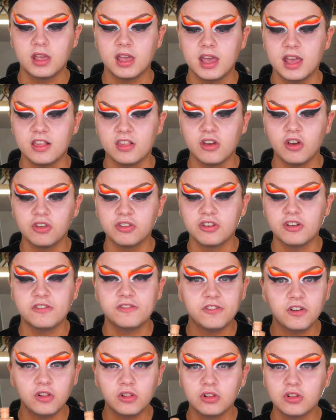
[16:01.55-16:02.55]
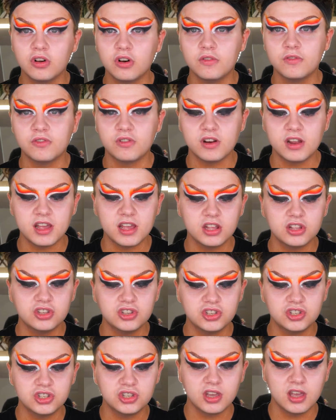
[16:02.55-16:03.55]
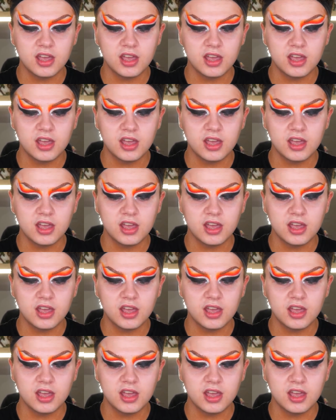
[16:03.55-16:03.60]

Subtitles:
It's also full coverage.